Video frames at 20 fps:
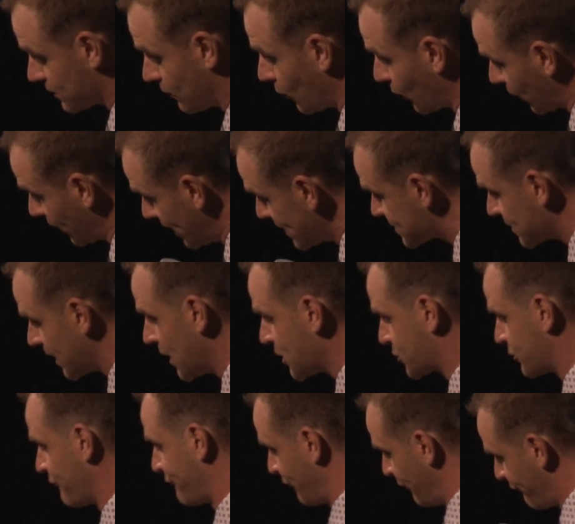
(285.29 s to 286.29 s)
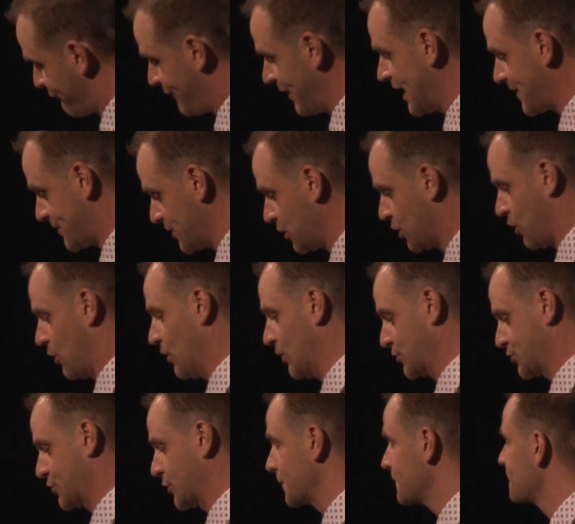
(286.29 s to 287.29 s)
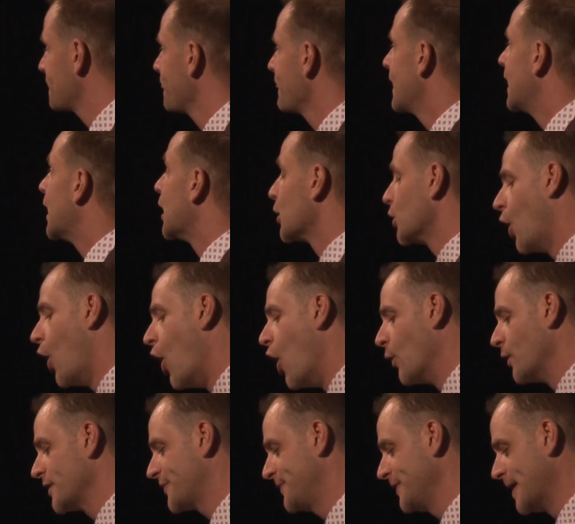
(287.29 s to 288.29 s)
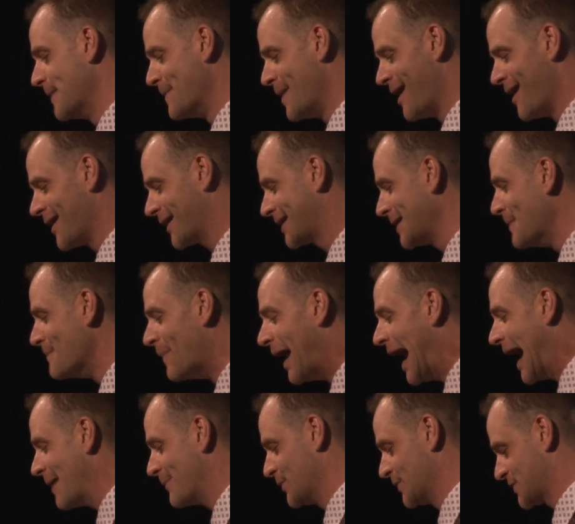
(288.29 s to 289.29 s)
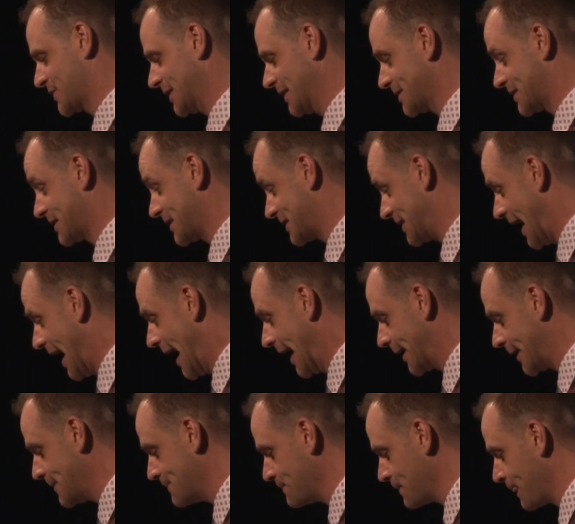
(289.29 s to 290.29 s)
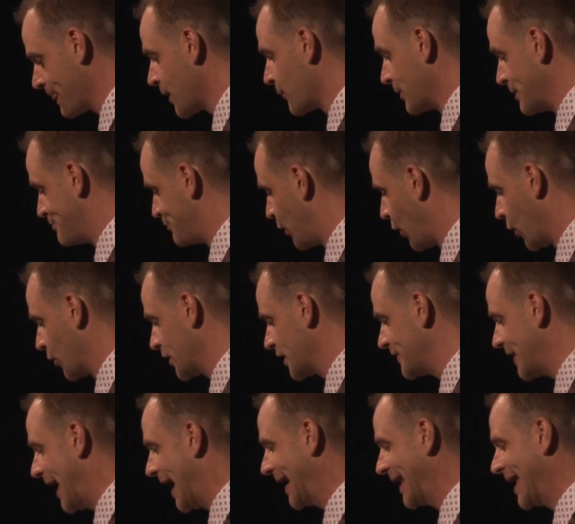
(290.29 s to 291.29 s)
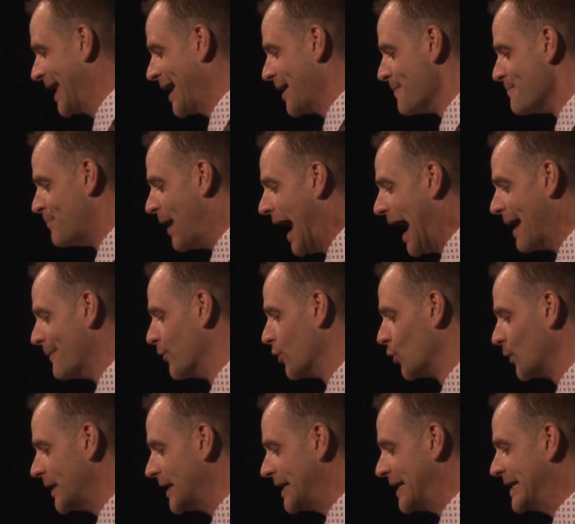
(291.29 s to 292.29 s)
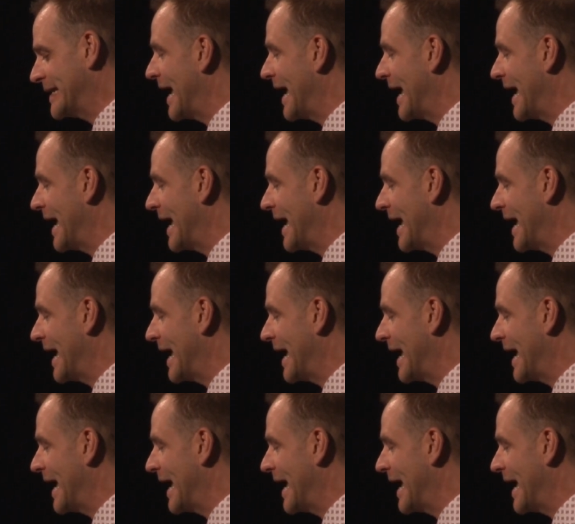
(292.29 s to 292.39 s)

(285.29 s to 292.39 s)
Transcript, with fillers: organization for faith and culture, along with the American Bible Society, reported that Bible reading